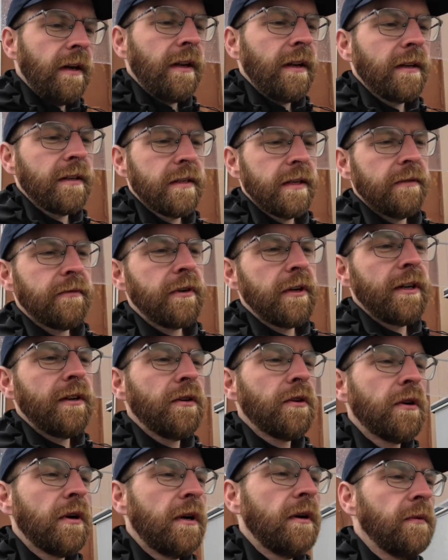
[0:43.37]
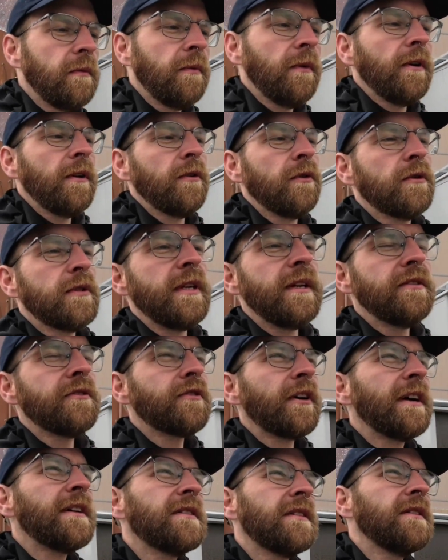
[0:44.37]
and I said, right, look, what looks
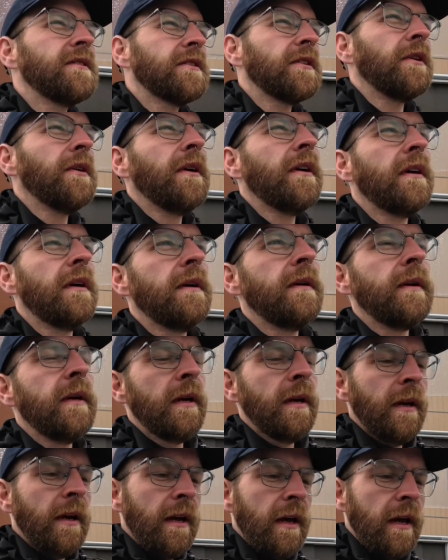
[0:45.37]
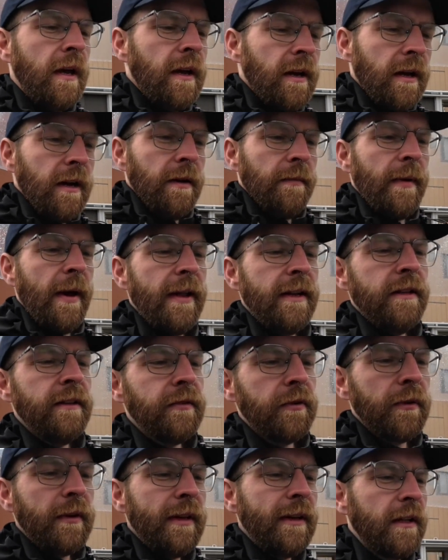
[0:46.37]
interesting? So heading
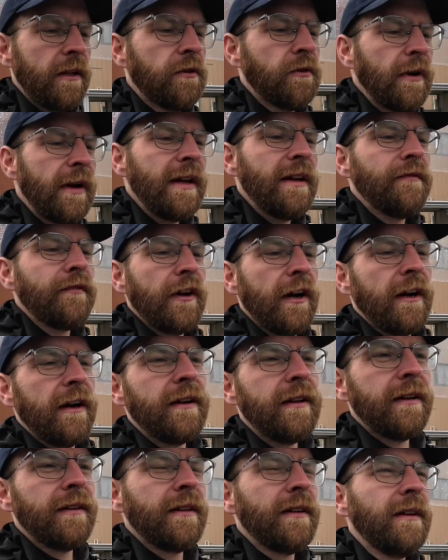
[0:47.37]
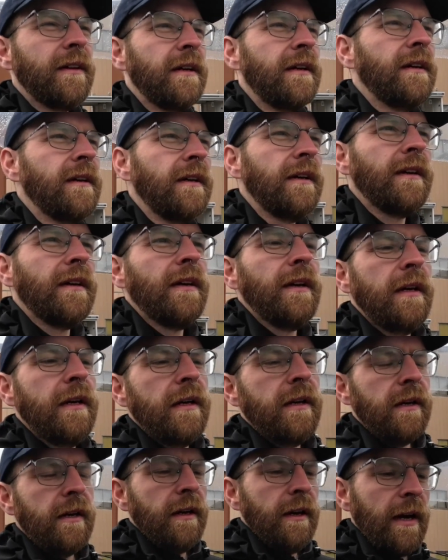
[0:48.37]
to a little graveyard
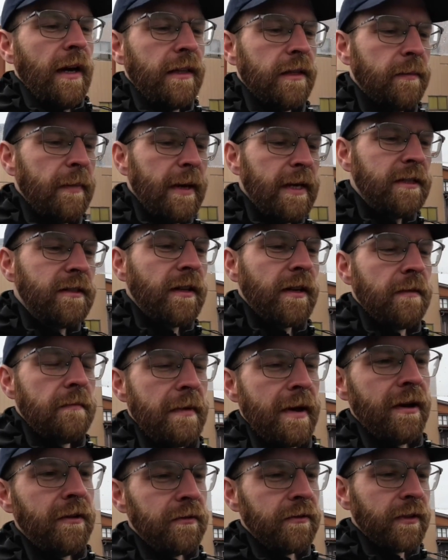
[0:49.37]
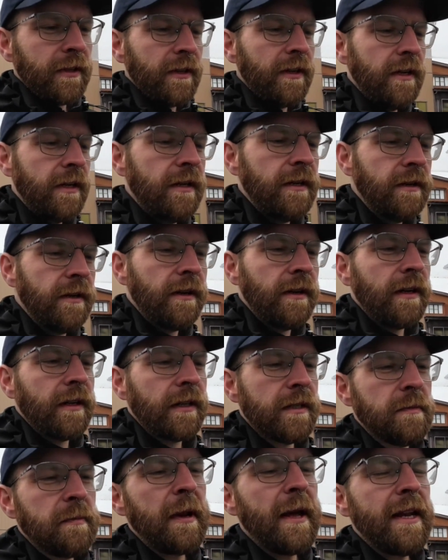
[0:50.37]
at the base of the mountain. I'll
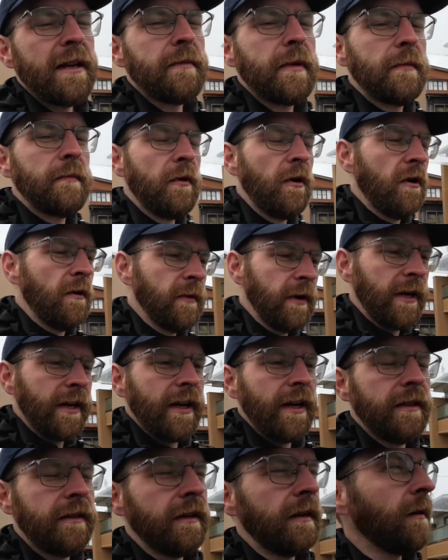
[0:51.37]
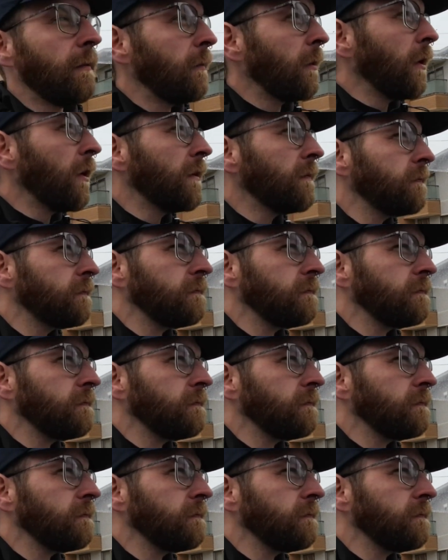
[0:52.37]
explain a bit more when I get there, but